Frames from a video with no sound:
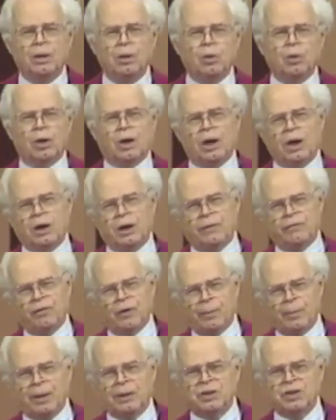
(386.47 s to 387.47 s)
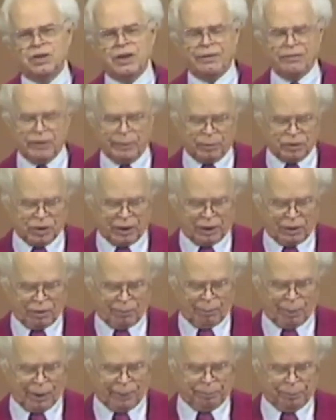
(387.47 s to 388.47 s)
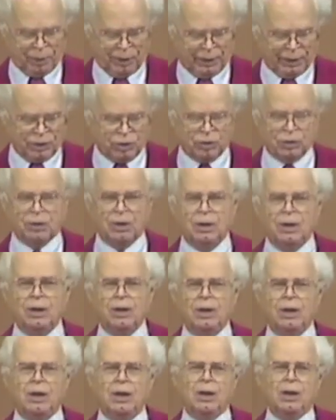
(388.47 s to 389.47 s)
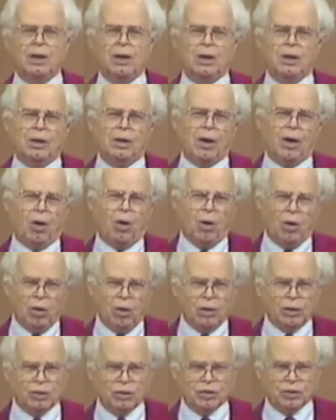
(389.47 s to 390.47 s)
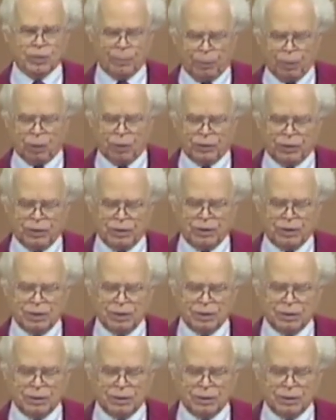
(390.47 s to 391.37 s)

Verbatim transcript: who accounted for about 70% of the population, all supported